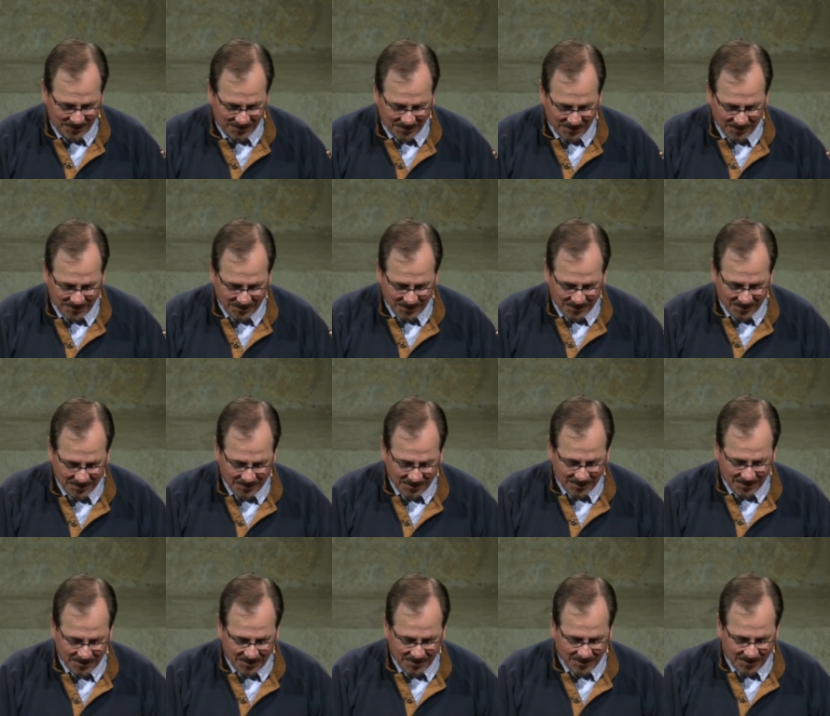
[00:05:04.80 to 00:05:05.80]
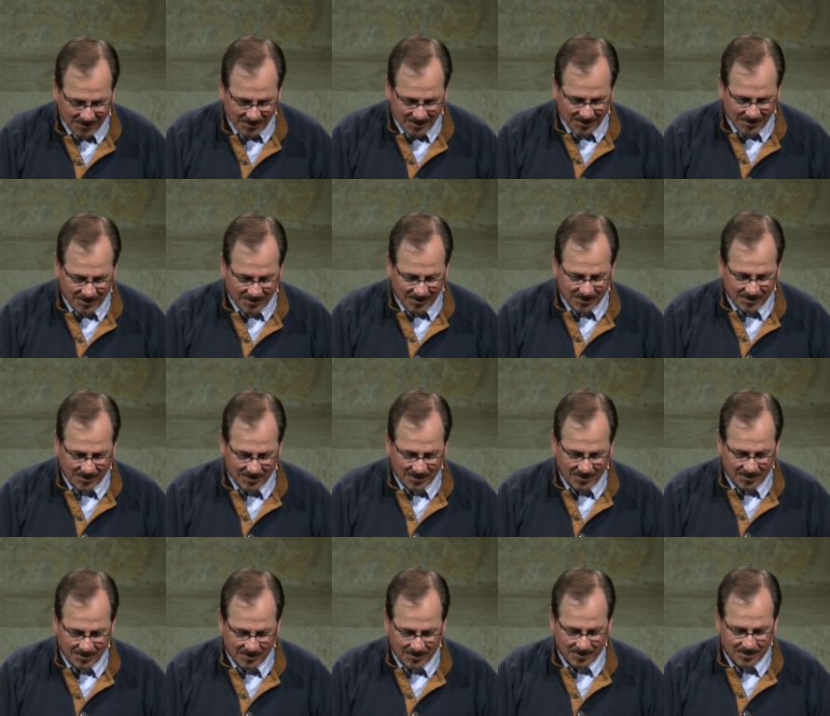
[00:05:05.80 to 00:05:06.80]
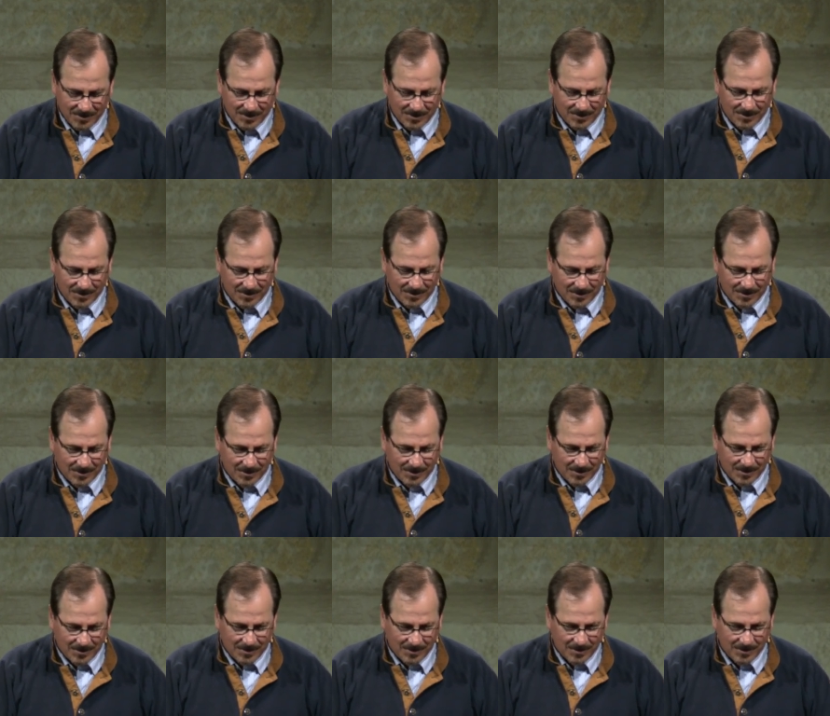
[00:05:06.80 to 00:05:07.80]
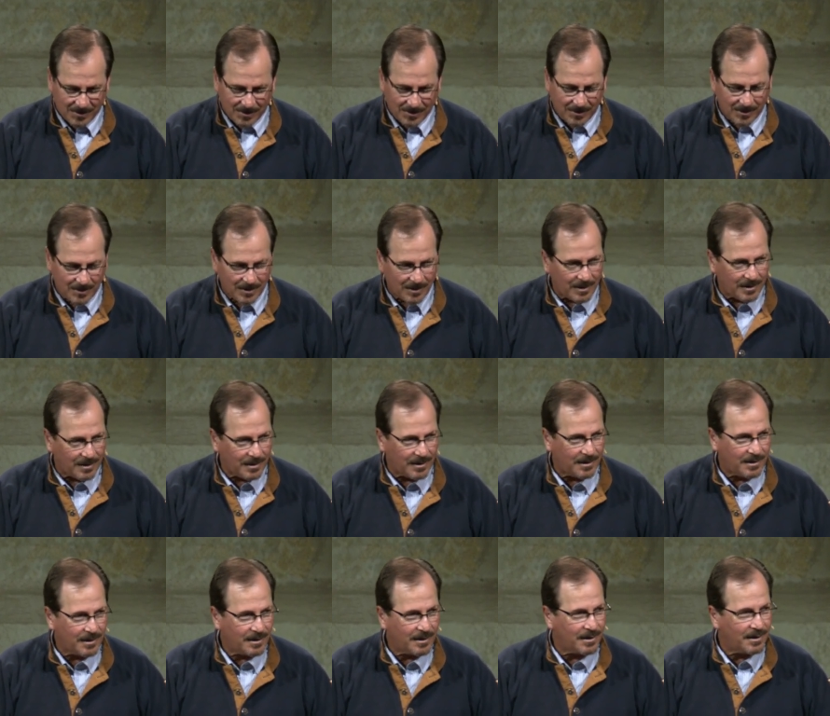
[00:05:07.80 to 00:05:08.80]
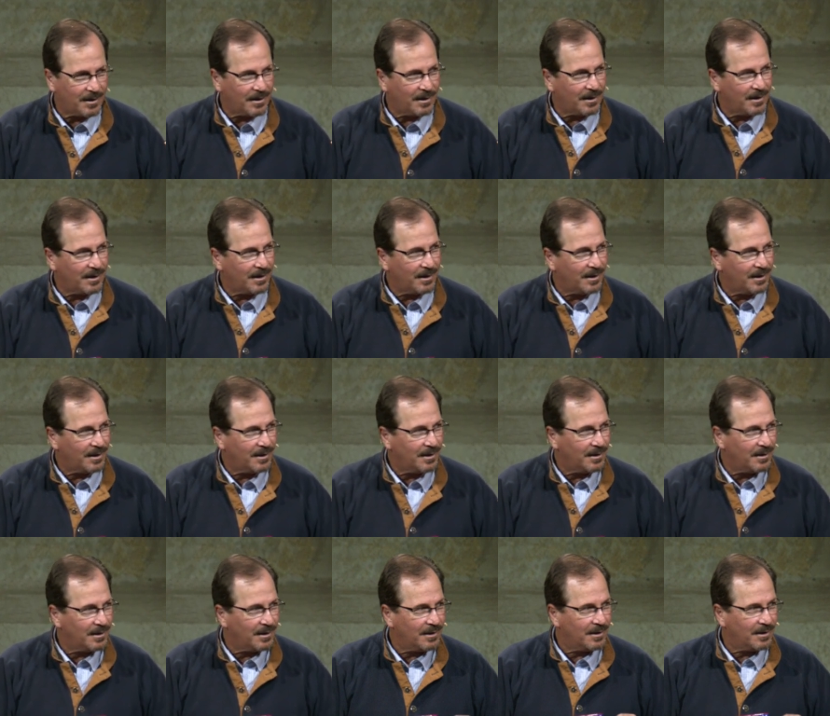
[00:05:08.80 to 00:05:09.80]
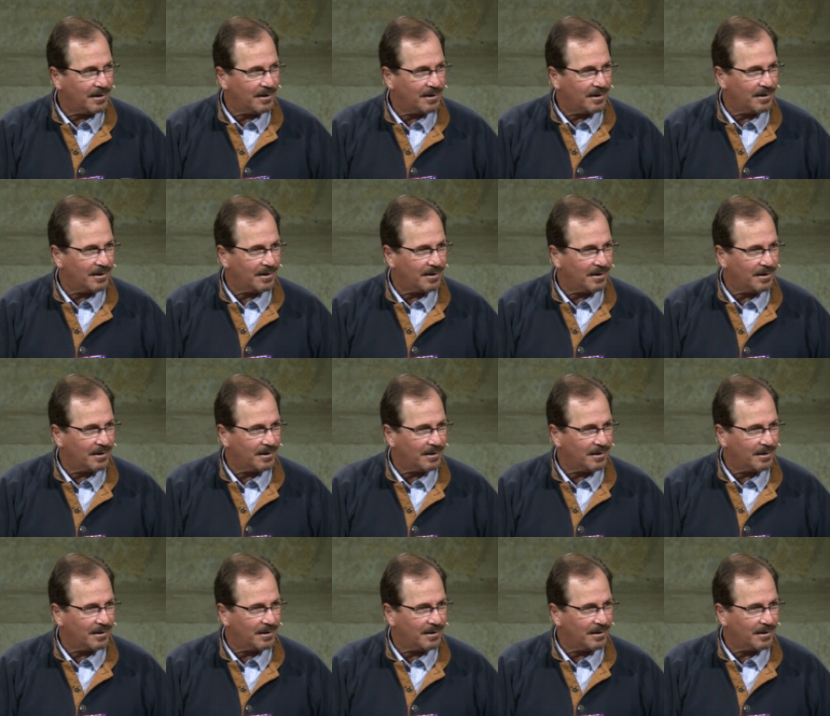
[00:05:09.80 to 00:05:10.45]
Nothing is said.